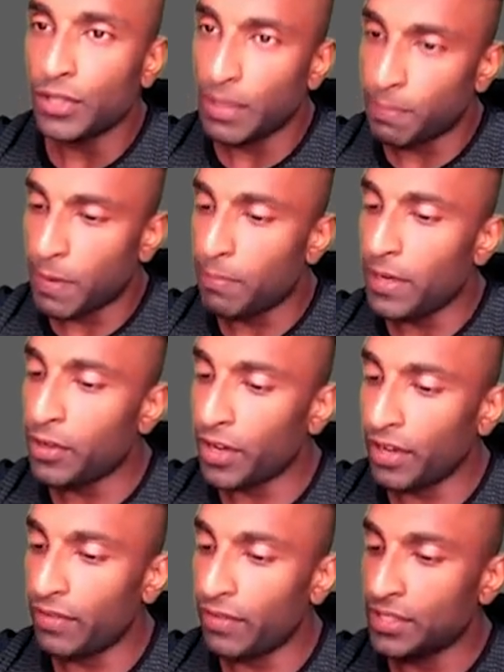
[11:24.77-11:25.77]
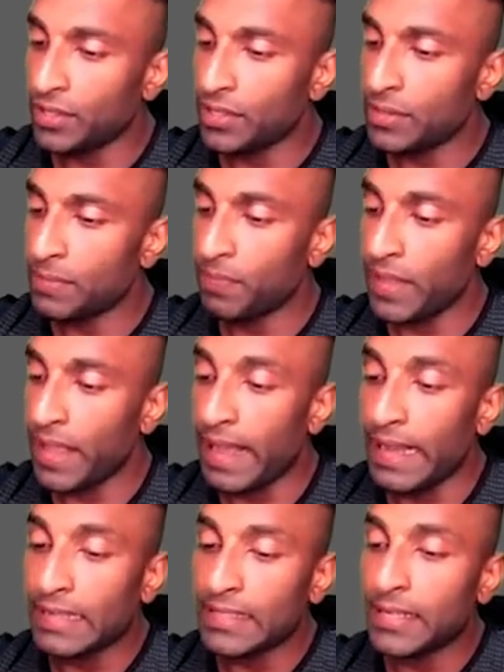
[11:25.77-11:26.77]
to the public or investors
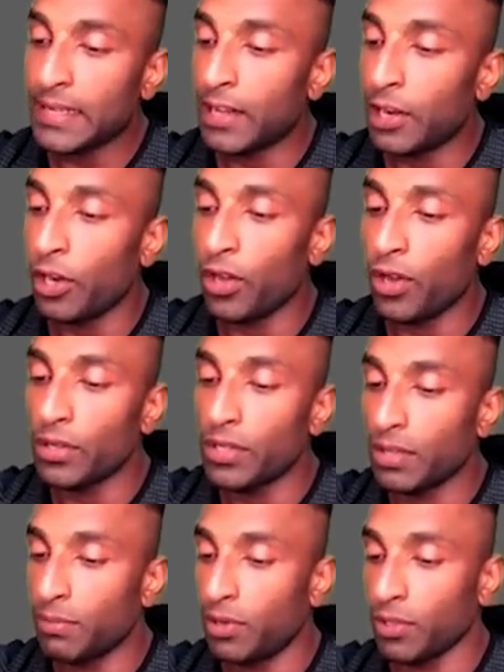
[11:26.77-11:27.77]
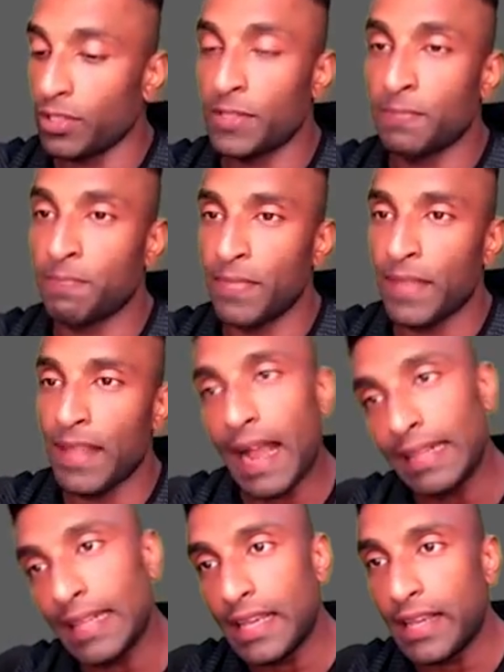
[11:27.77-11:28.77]
against long term loans
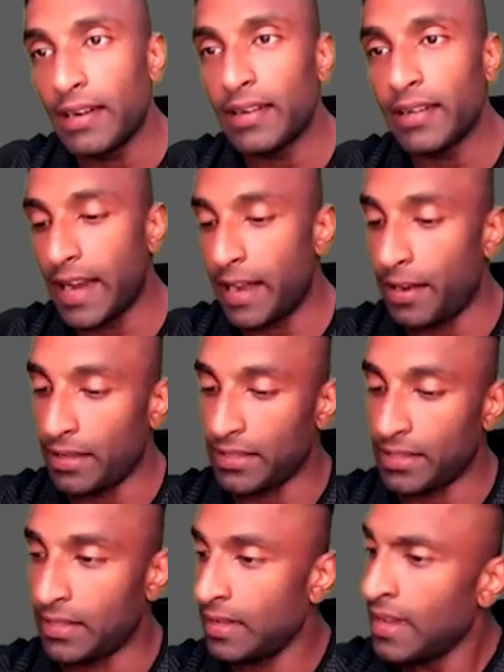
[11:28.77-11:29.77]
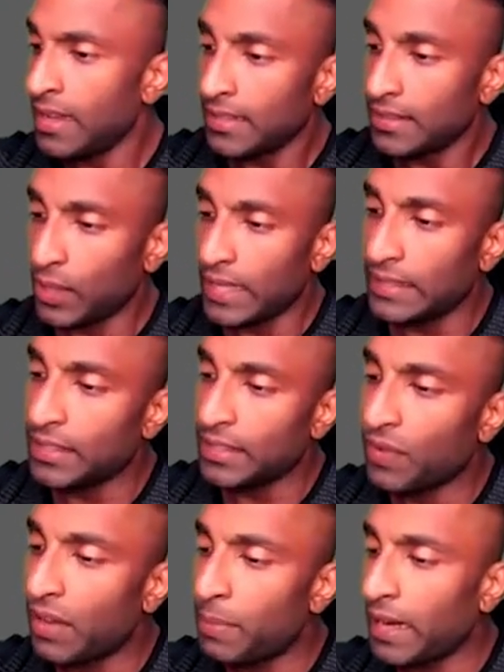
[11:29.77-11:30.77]
and they yield interest so guys
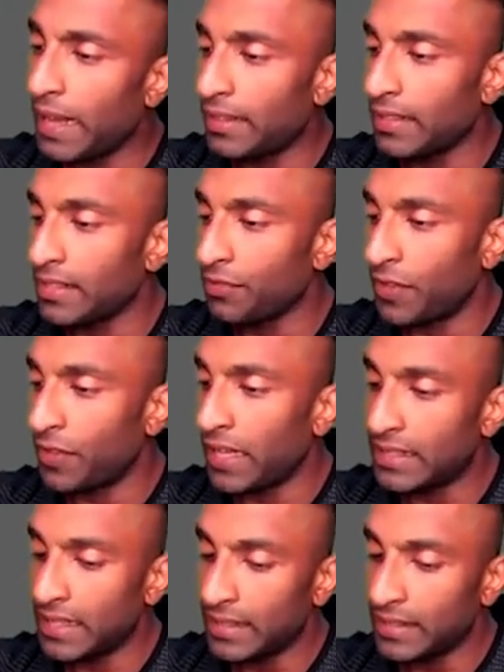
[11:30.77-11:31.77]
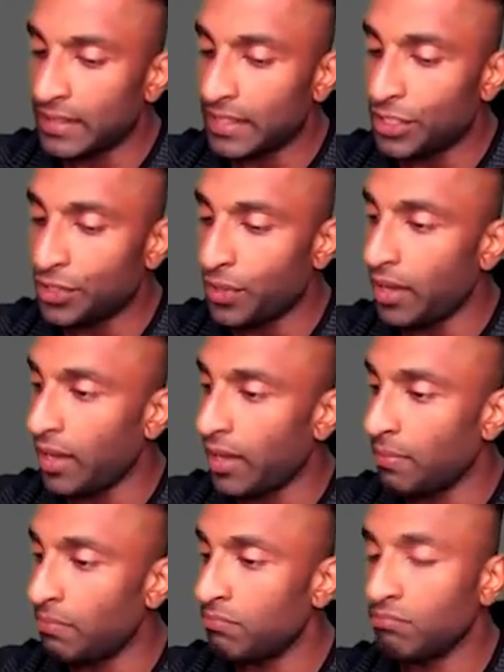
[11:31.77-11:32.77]
it will be like this if tcs is issuing
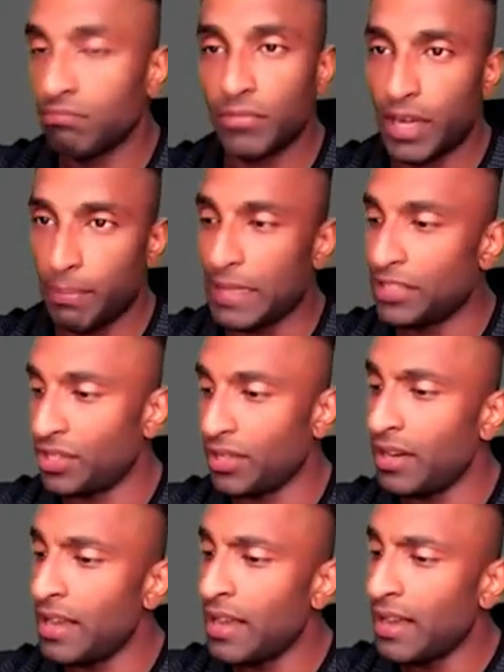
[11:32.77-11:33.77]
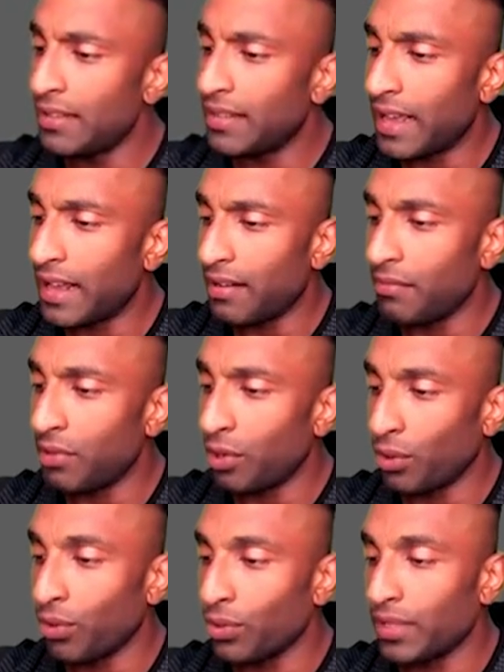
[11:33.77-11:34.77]
a debenture their
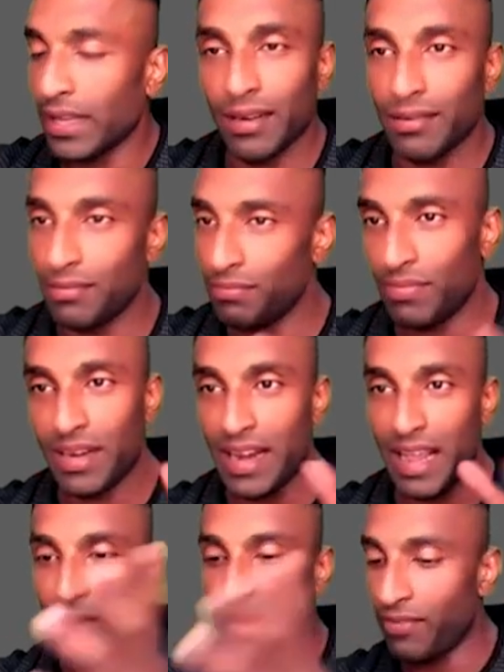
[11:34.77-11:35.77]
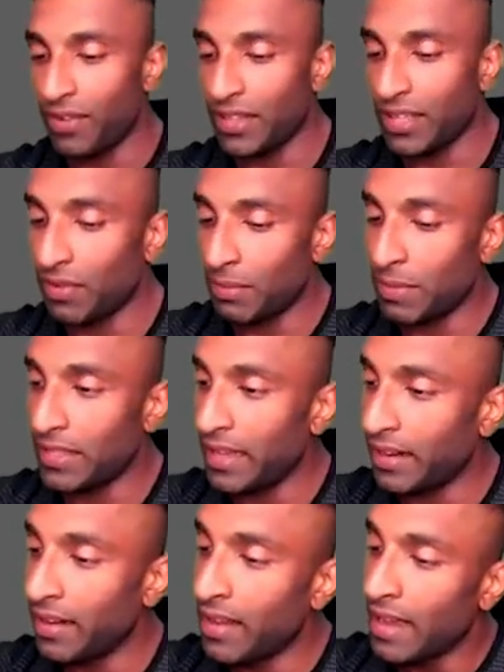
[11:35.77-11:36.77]
logo their name and everything will be
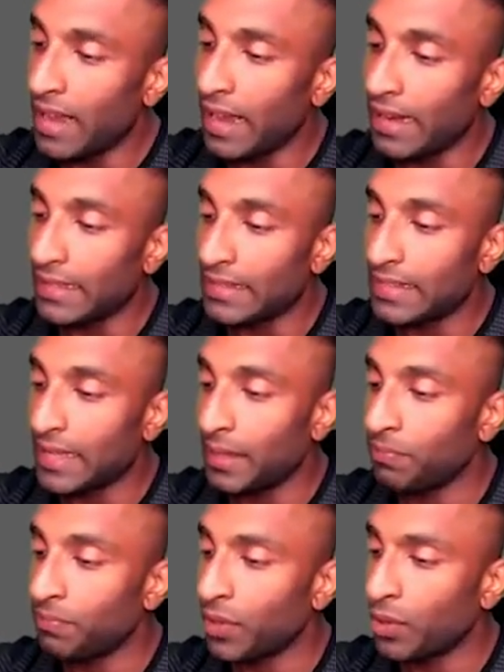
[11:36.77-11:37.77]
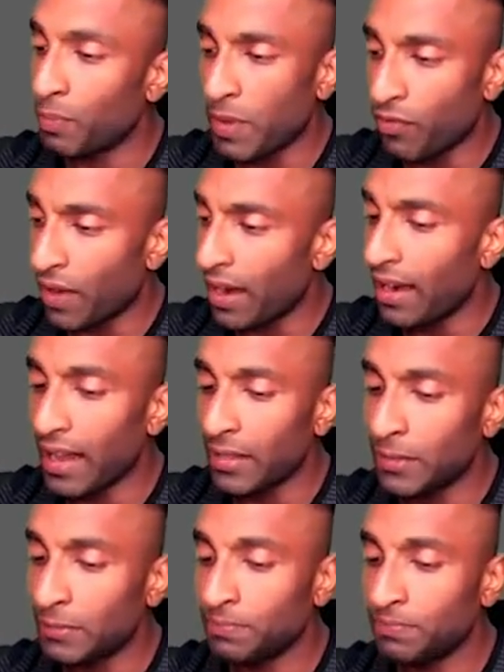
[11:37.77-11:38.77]
there and let's say rupee 1 lakh